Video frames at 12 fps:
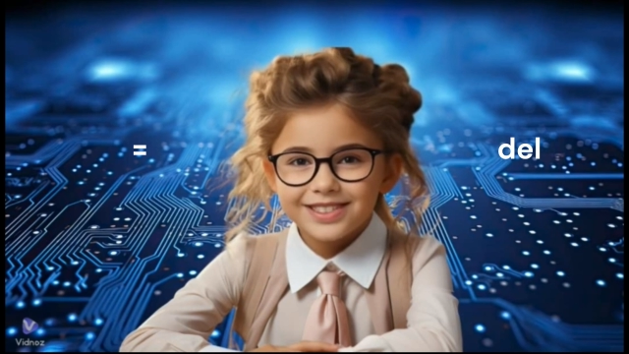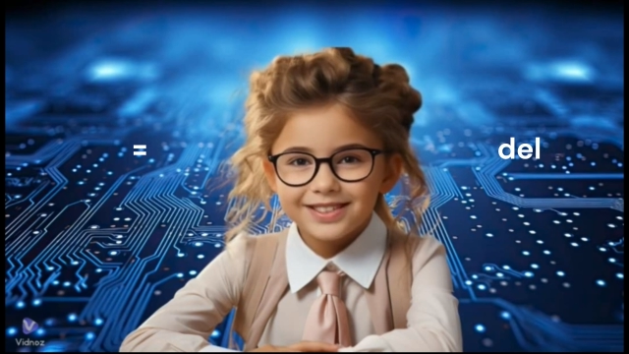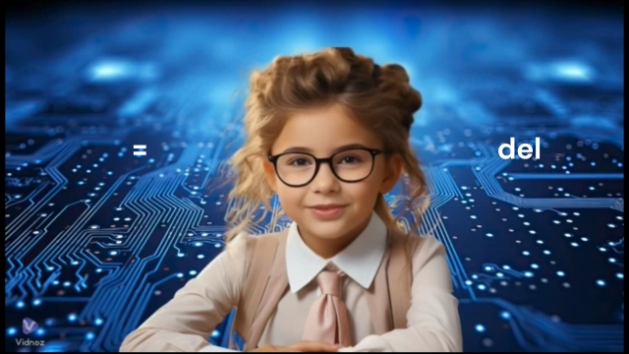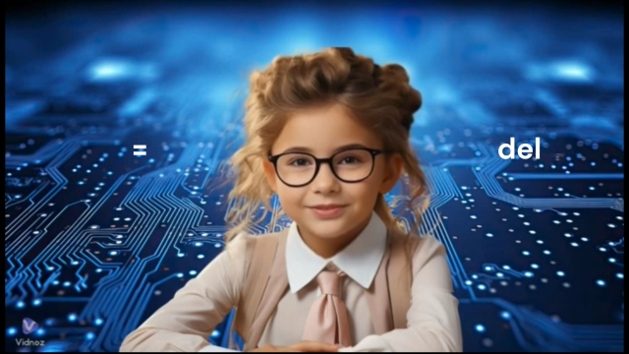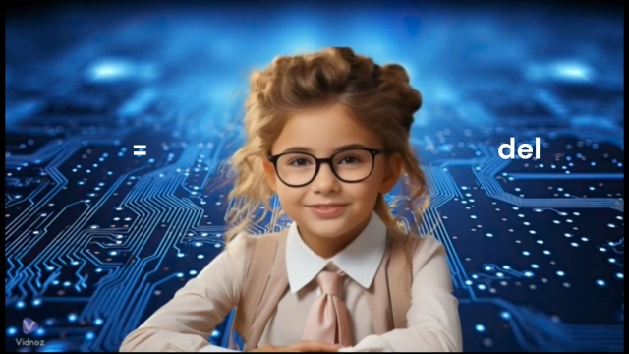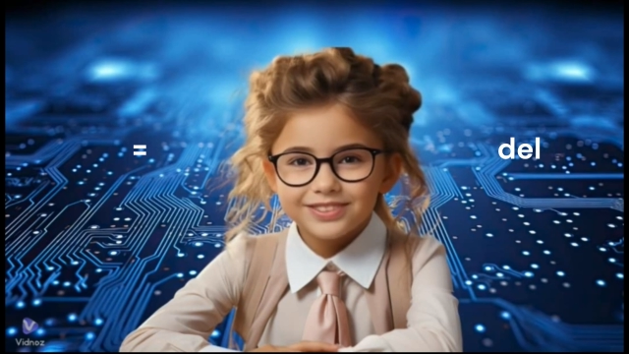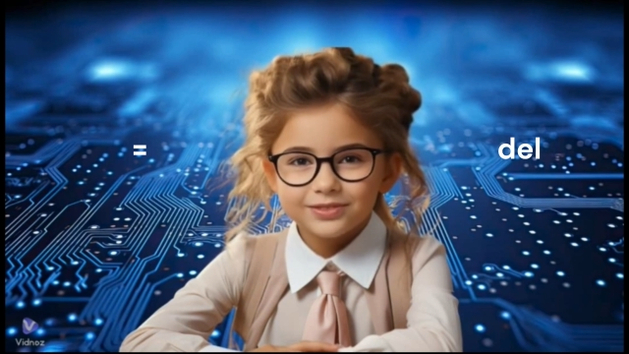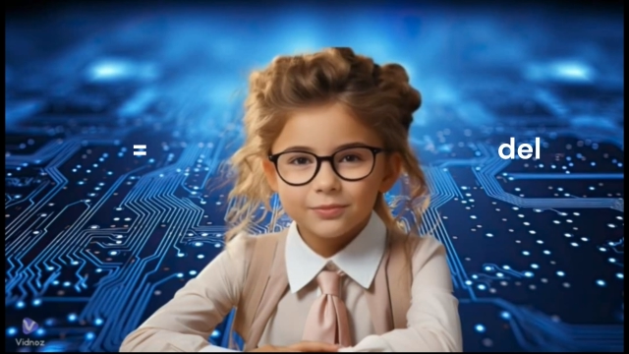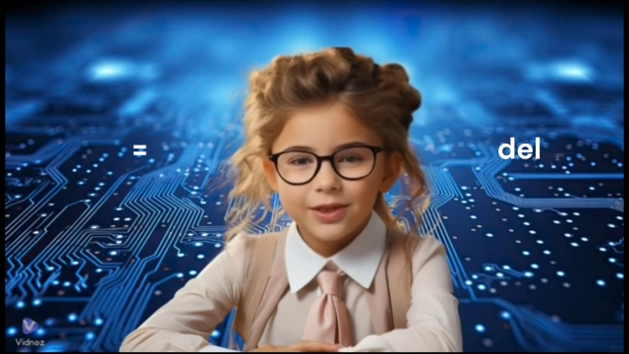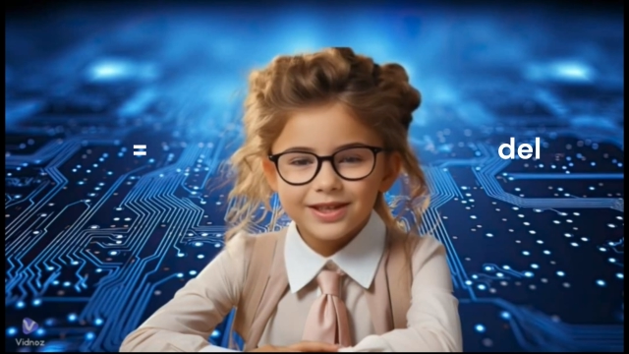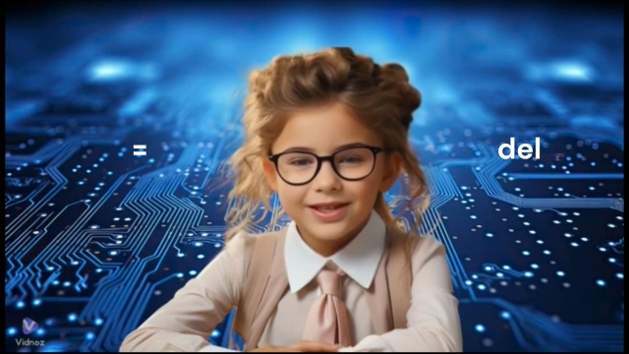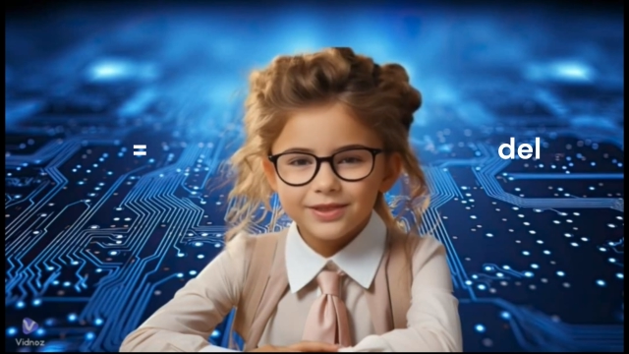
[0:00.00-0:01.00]
del
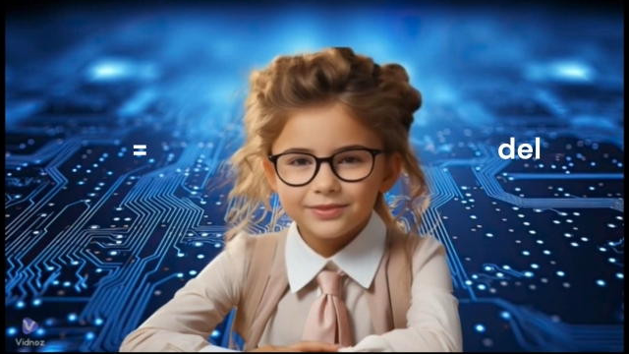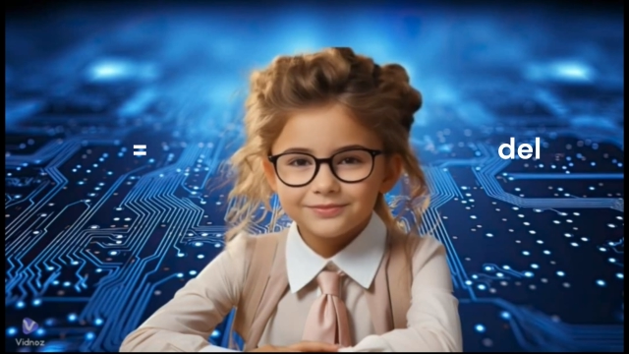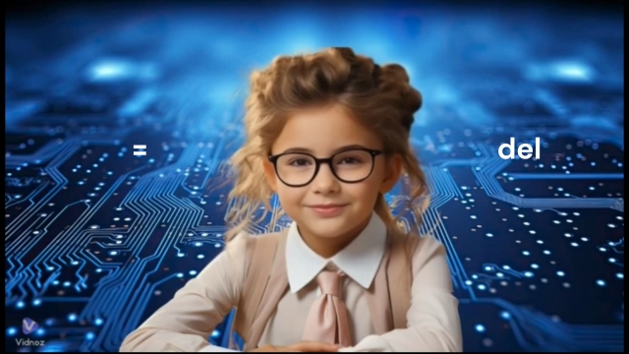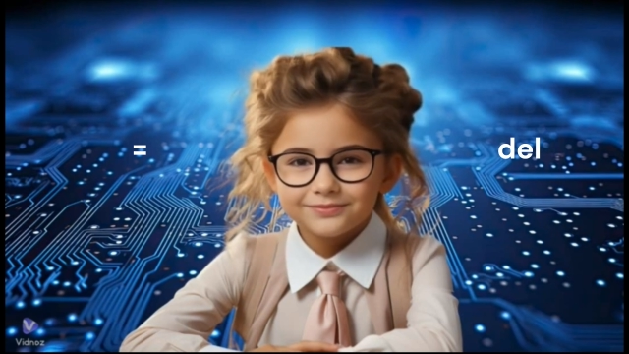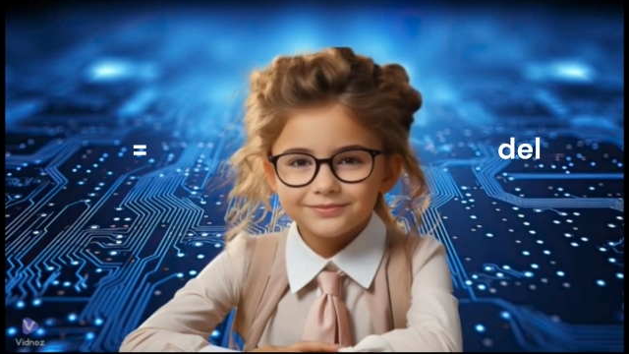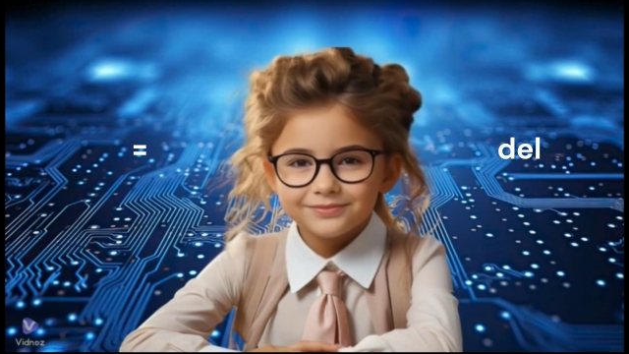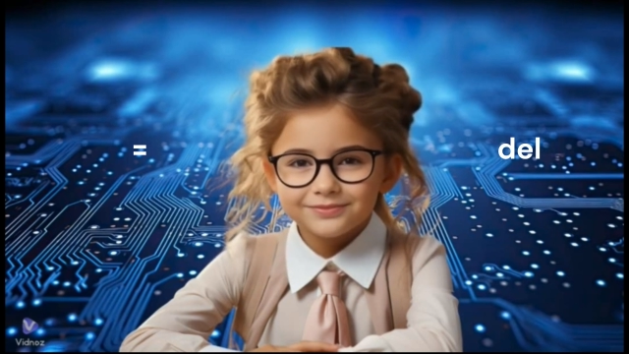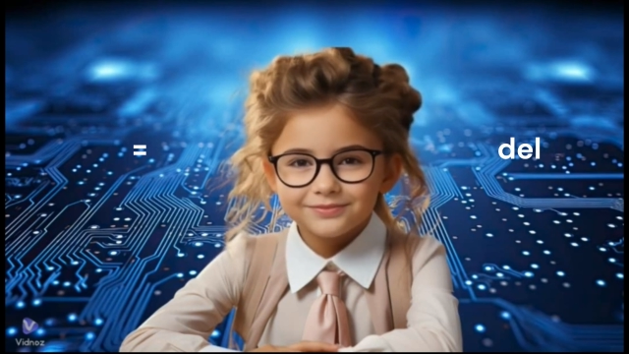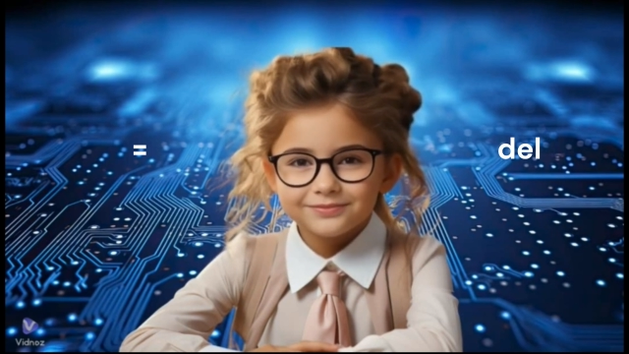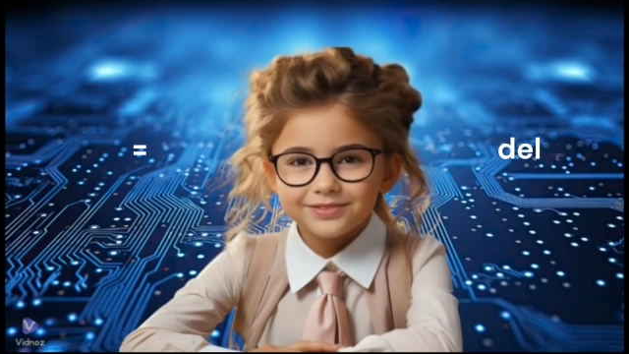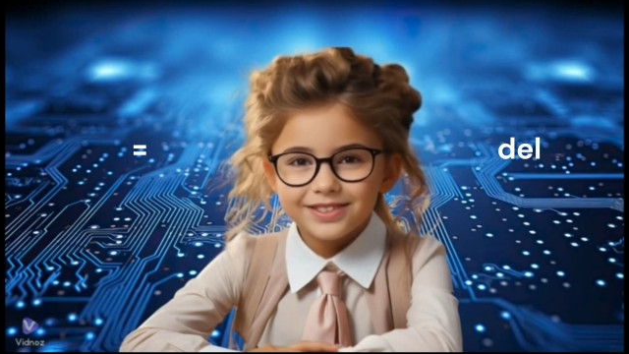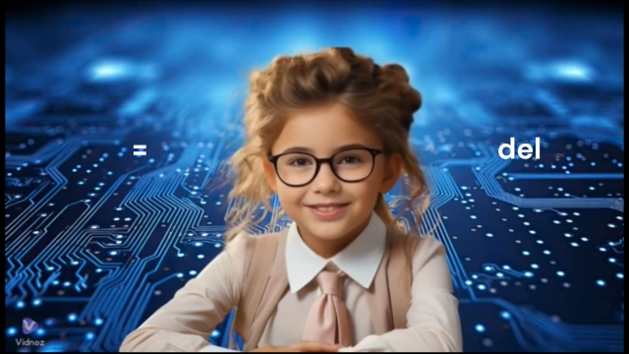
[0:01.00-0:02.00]
keyword.
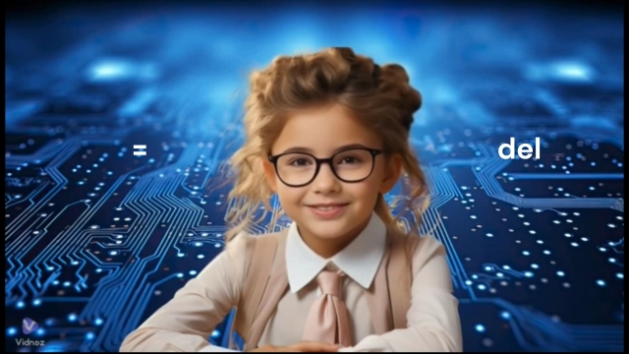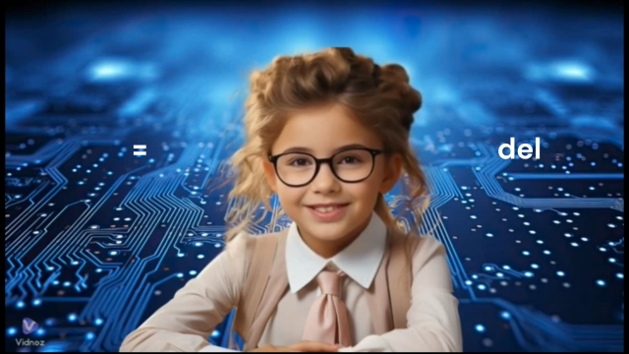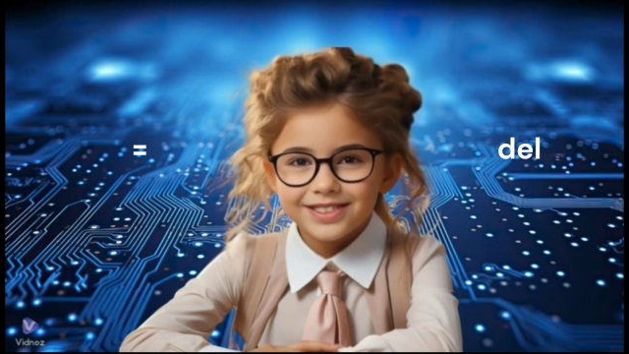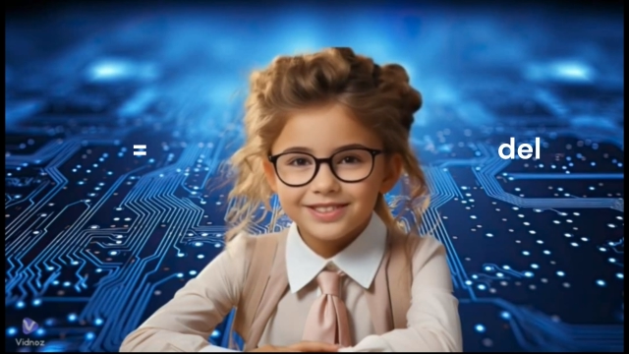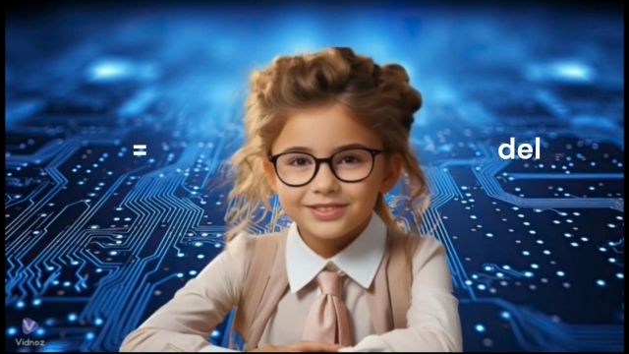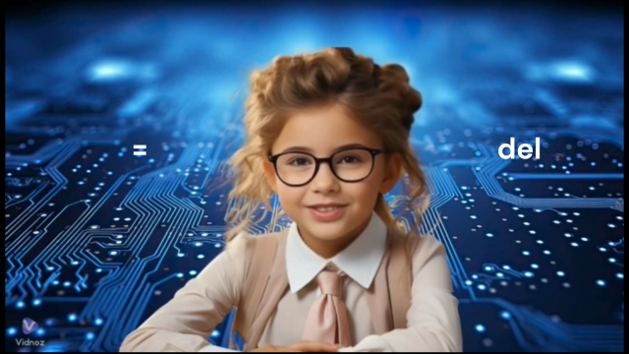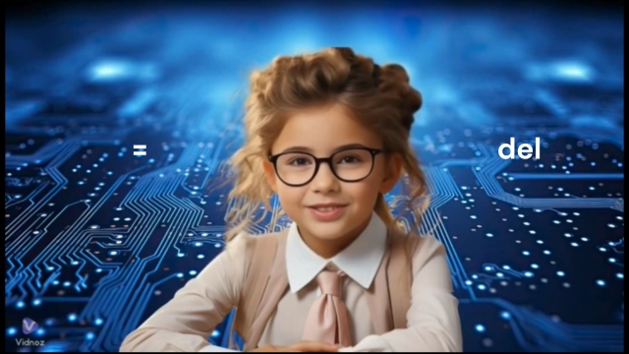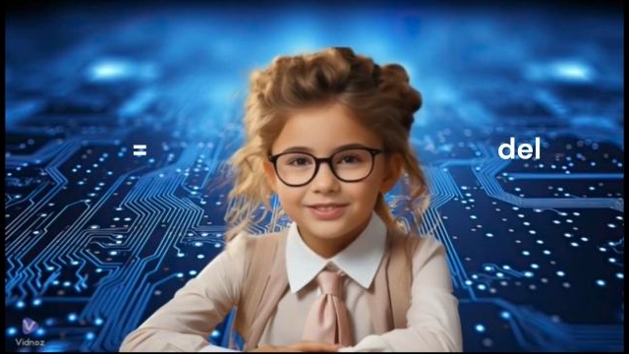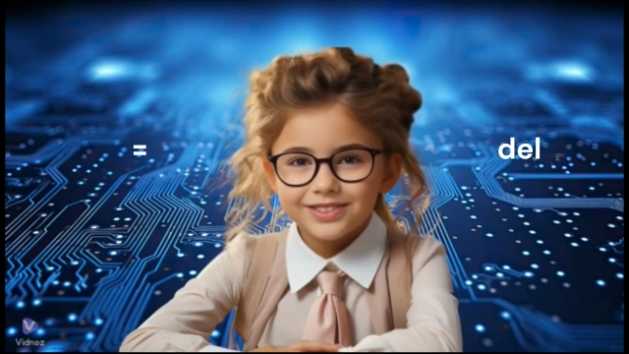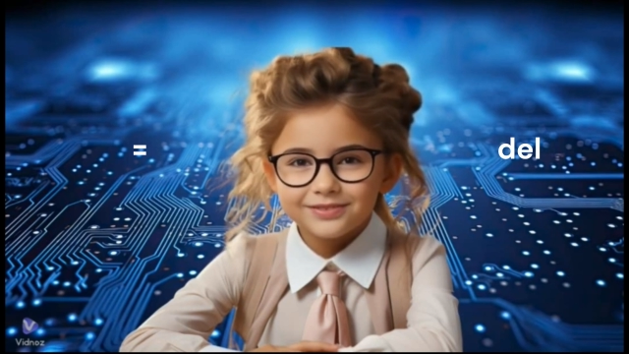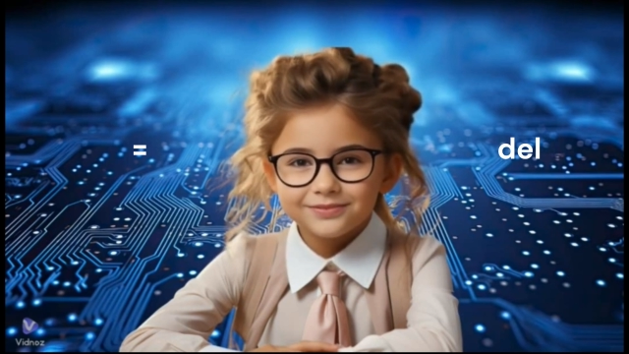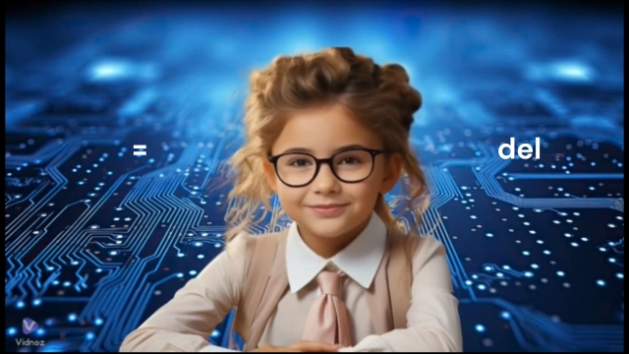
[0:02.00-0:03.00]
Let's take a
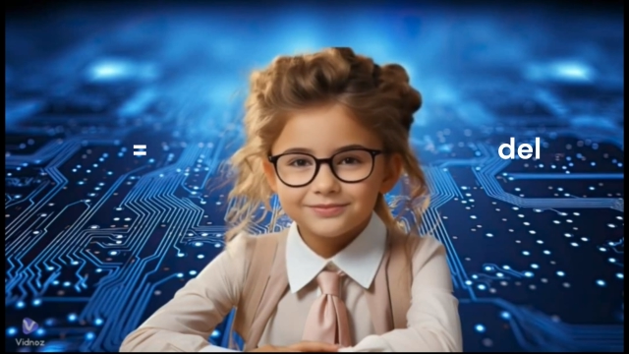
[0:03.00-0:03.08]
look.